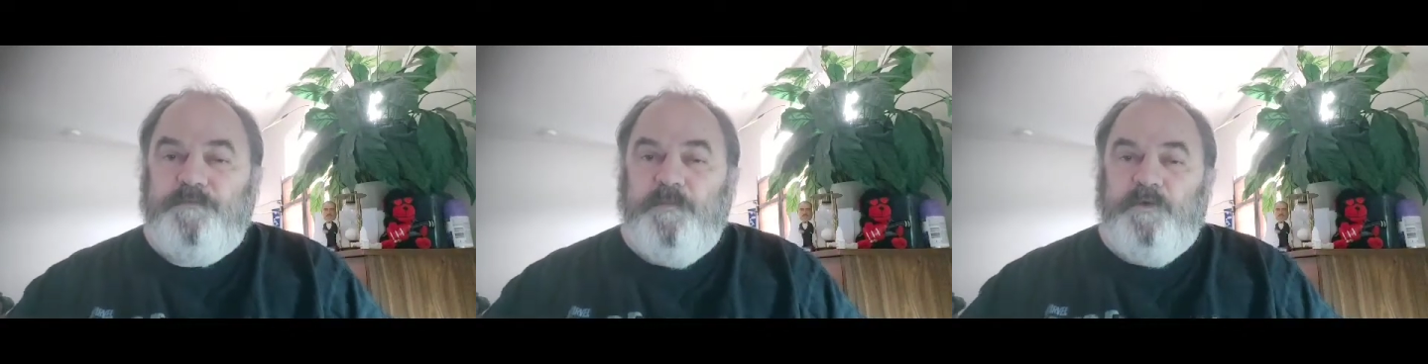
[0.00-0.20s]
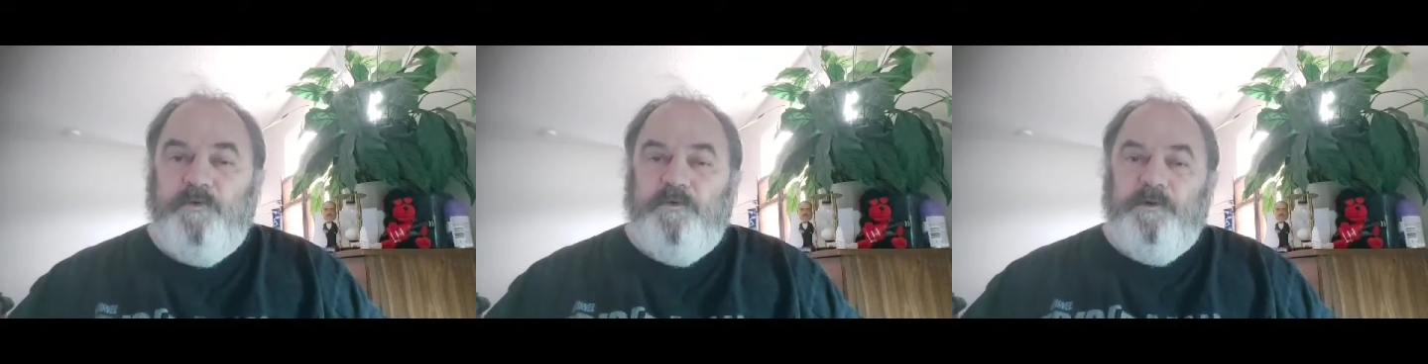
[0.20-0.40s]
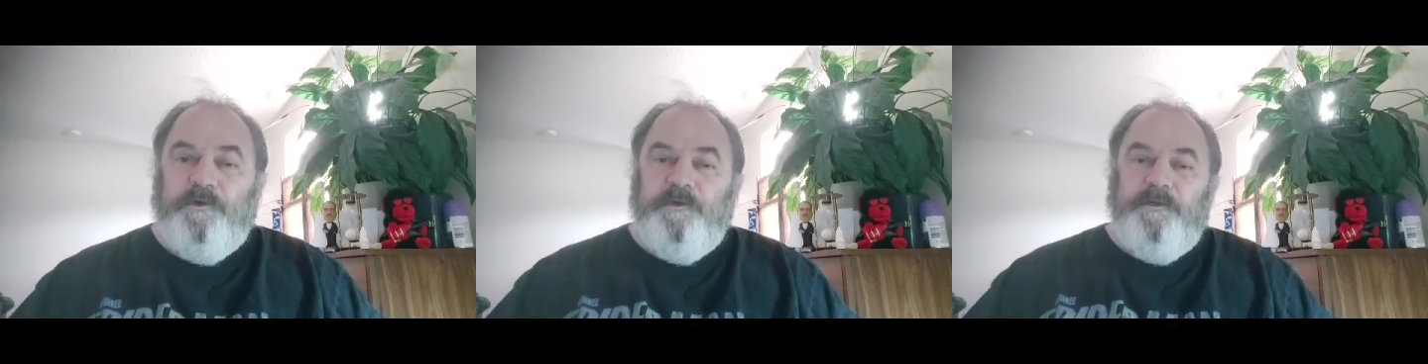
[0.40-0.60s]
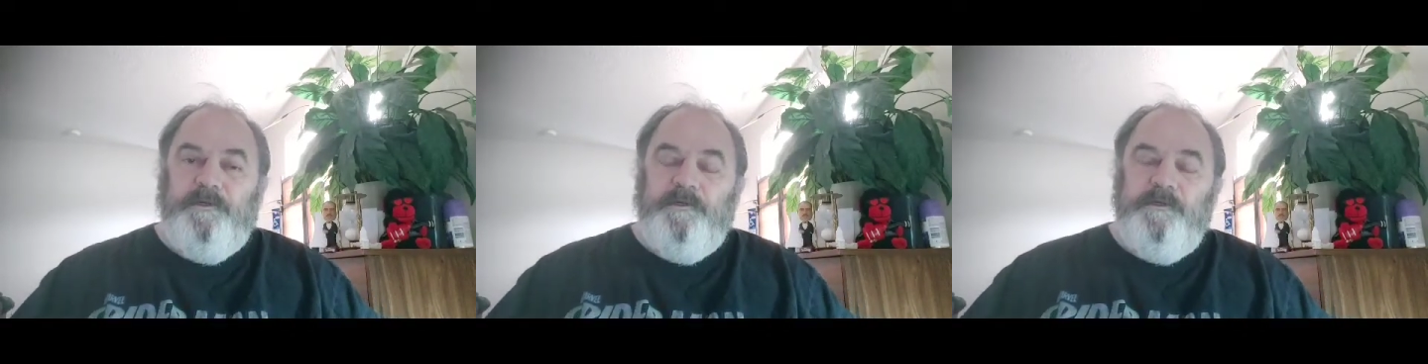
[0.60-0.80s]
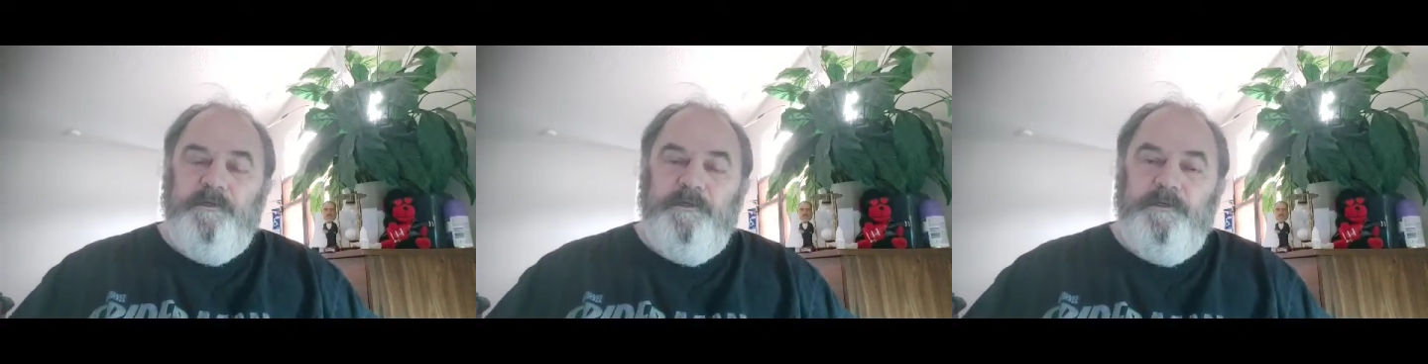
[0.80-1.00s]
minority,
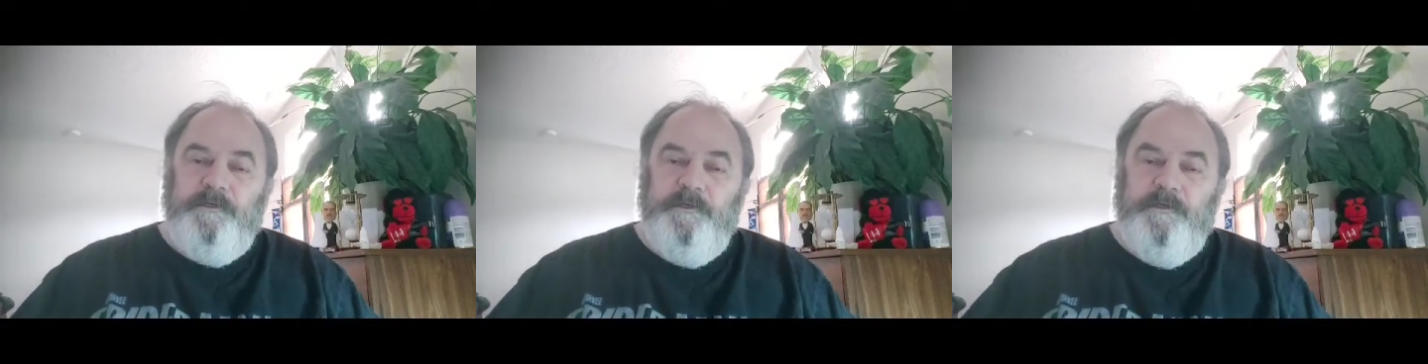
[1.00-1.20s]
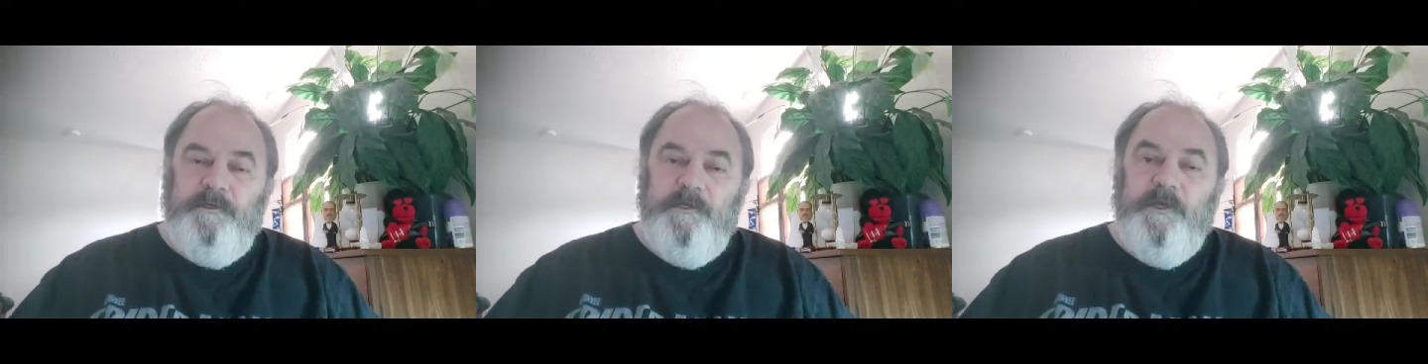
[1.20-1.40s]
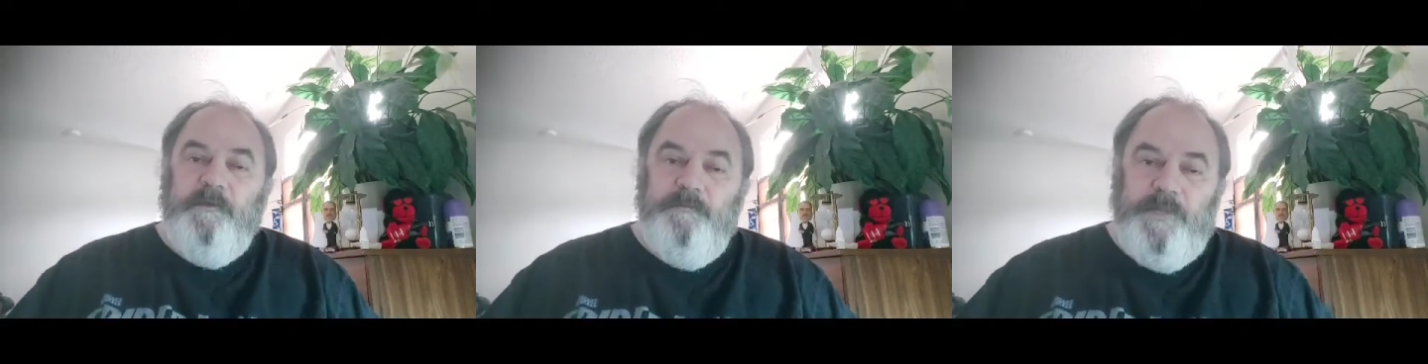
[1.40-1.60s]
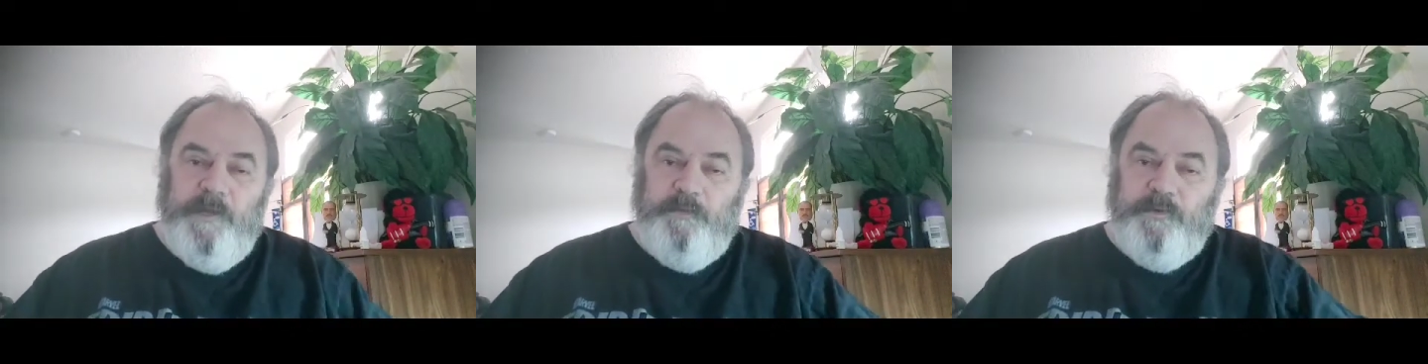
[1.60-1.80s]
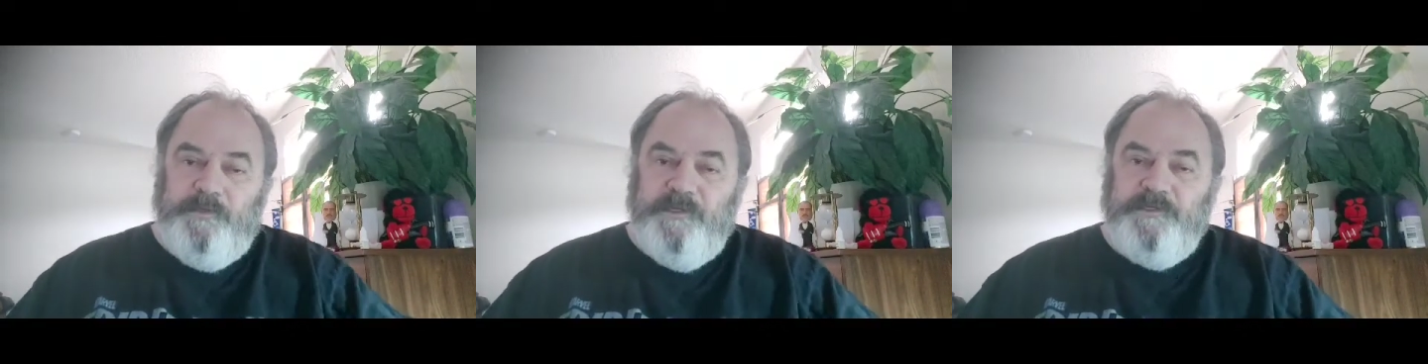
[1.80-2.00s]

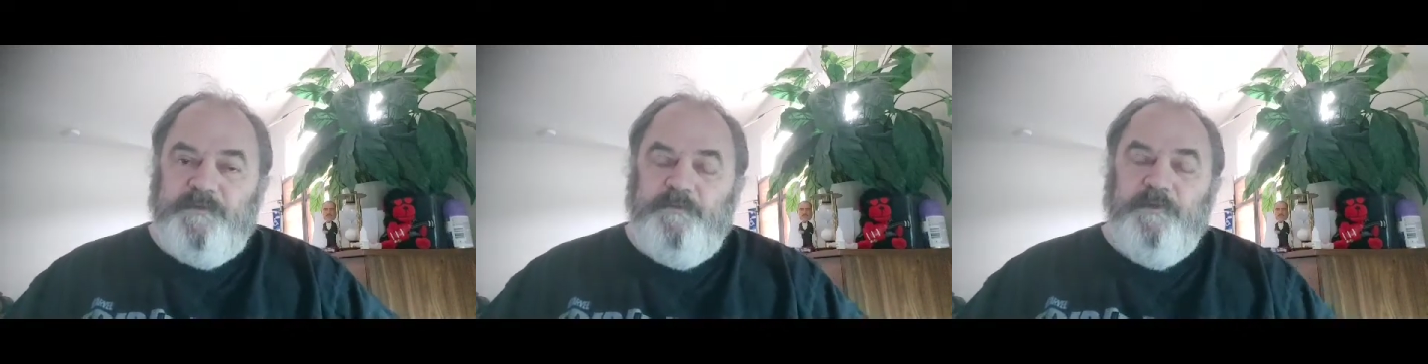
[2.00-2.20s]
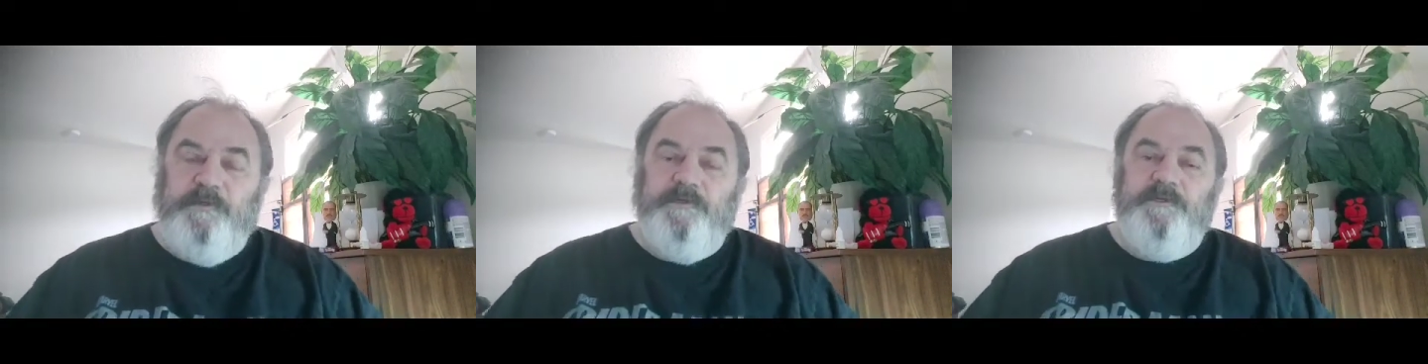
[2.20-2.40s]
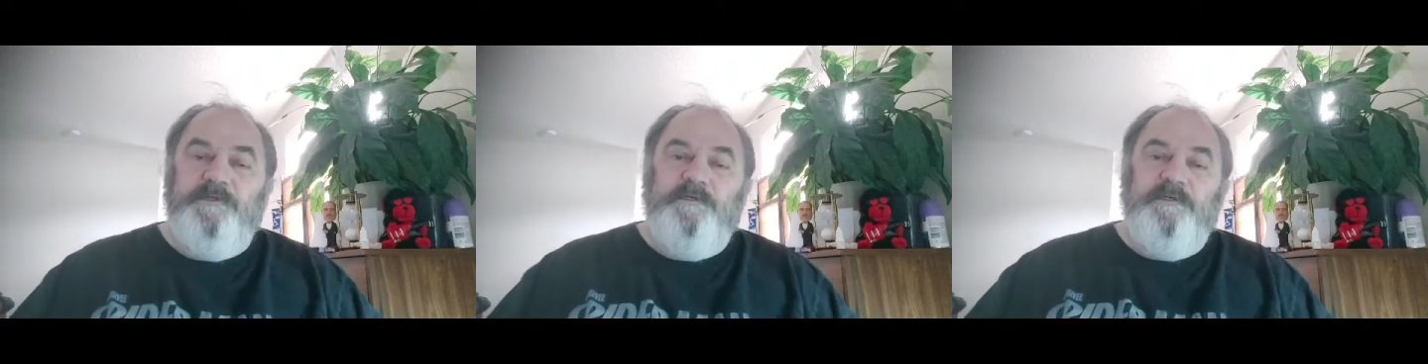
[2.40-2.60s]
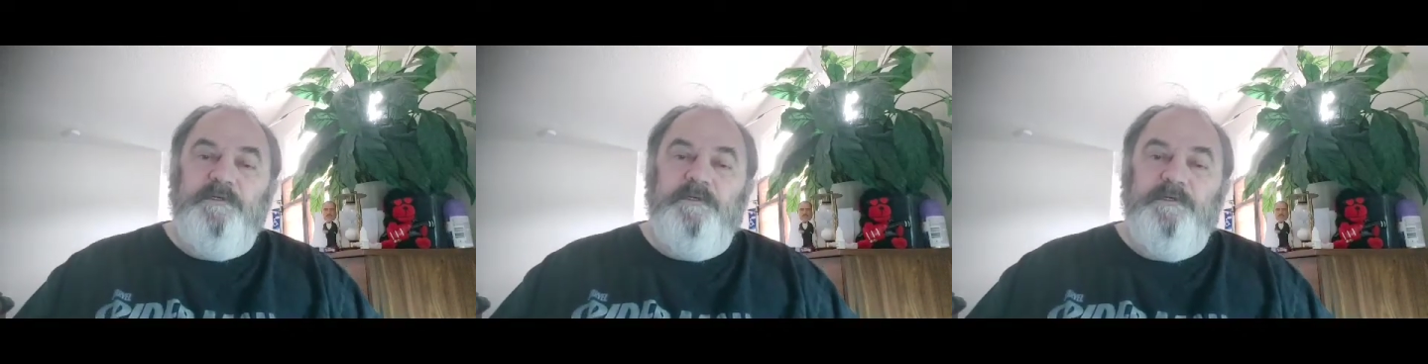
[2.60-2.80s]
people with disabilities.